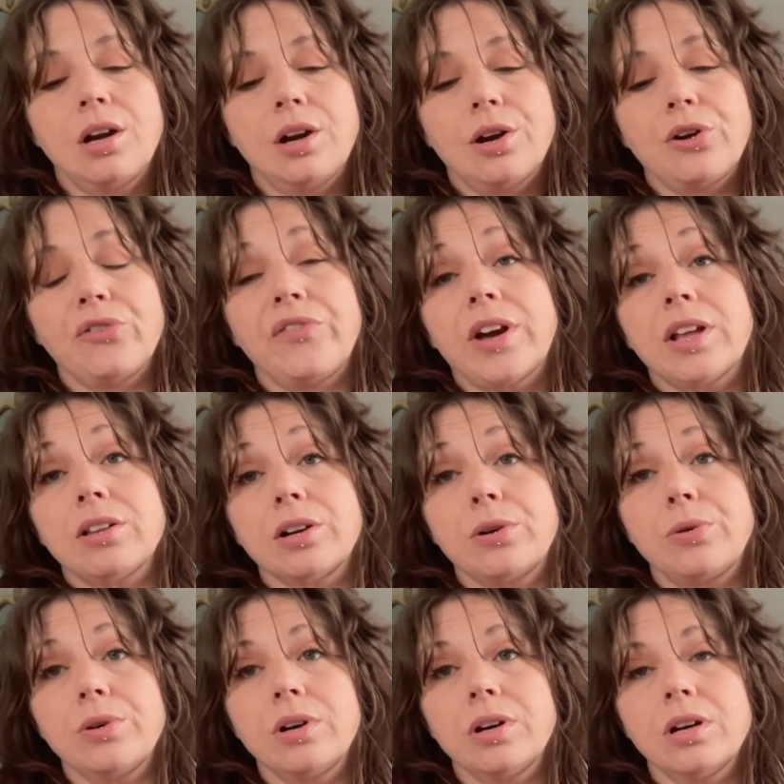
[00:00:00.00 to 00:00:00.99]
her
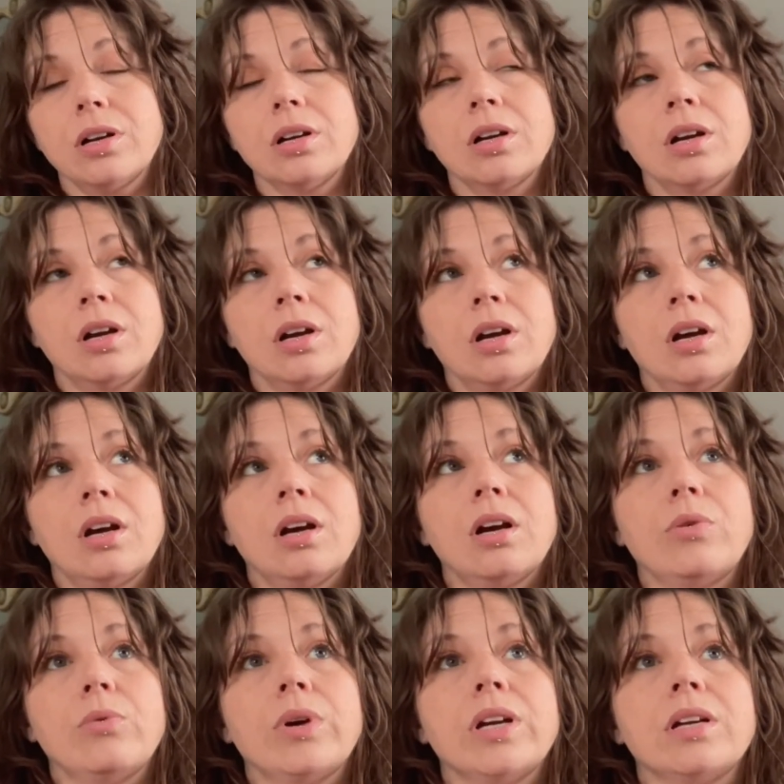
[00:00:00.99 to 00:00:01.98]
Velicor,
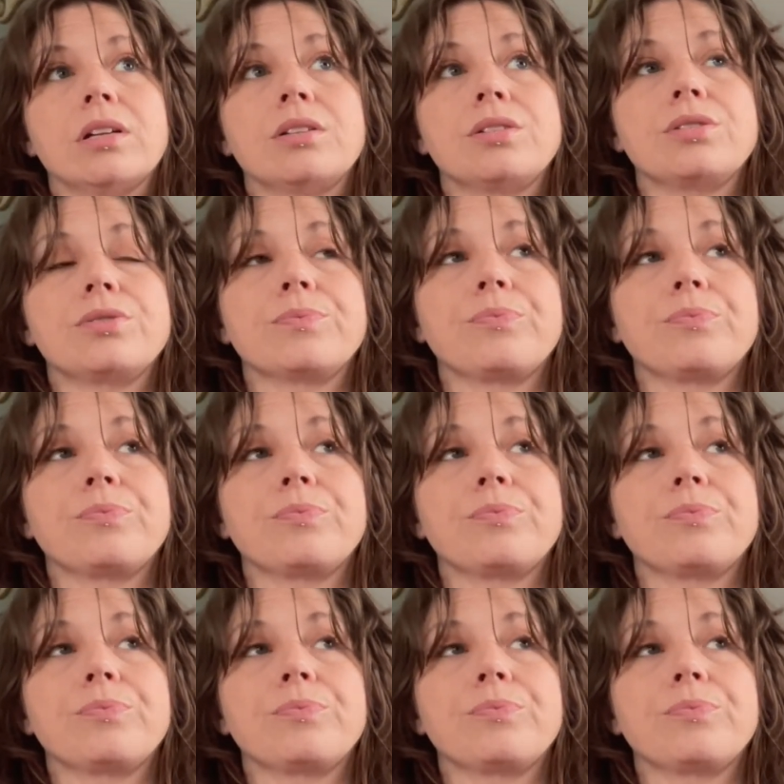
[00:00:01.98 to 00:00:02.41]
which